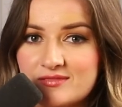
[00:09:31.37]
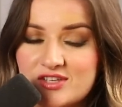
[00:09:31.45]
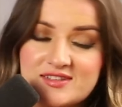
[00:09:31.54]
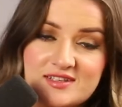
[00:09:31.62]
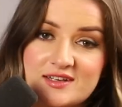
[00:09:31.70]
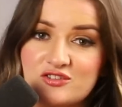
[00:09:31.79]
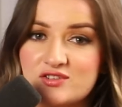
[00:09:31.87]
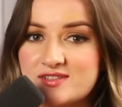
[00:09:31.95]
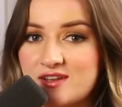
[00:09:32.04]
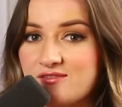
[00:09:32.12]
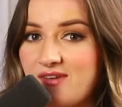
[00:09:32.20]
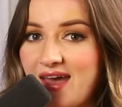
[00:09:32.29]
Just an
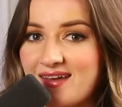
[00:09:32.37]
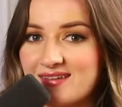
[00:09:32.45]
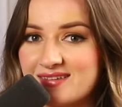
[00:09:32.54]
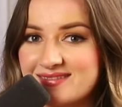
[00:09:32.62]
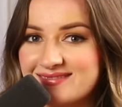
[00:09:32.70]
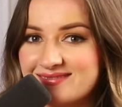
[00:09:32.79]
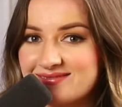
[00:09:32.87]
interesting fact.